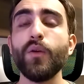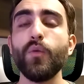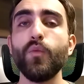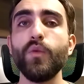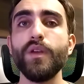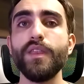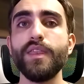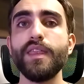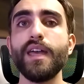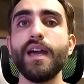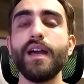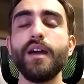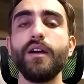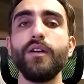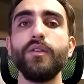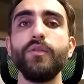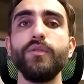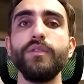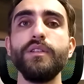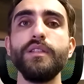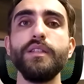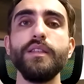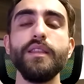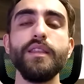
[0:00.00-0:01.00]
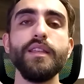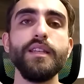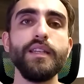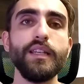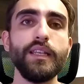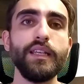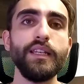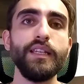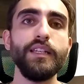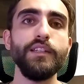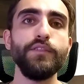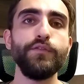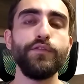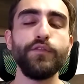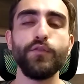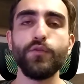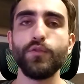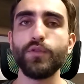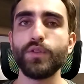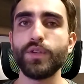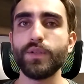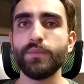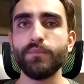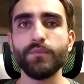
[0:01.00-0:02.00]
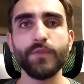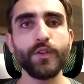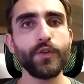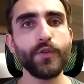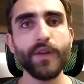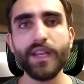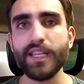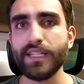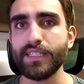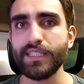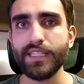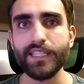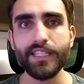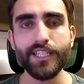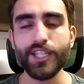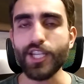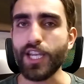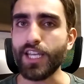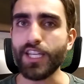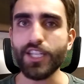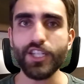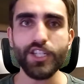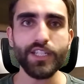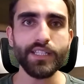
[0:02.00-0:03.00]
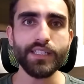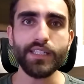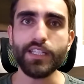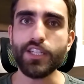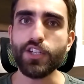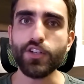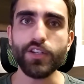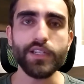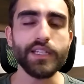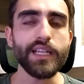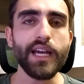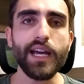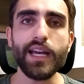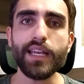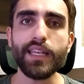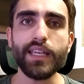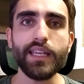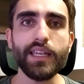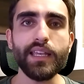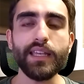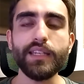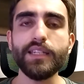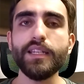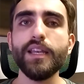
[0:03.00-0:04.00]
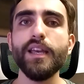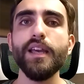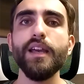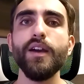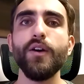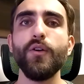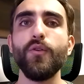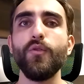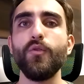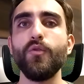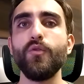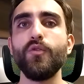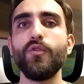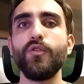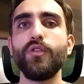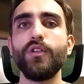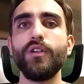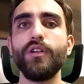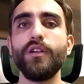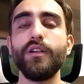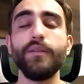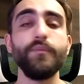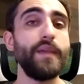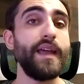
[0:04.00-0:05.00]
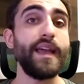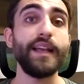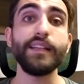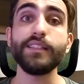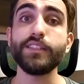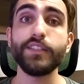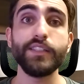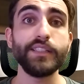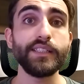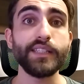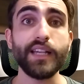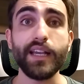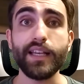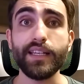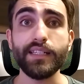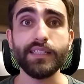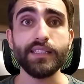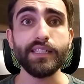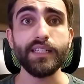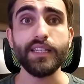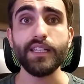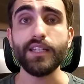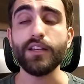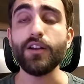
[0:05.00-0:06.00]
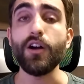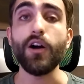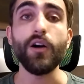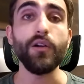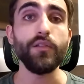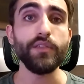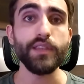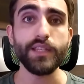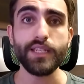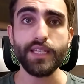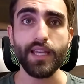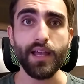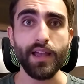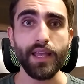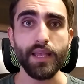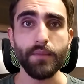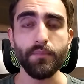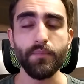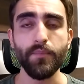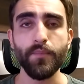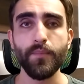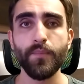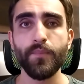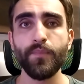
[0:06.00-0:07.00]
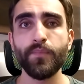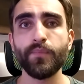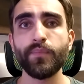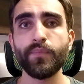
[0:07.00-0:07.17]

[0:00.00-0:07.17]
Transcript: without the need for crazy changes in your diet or exercising all the time.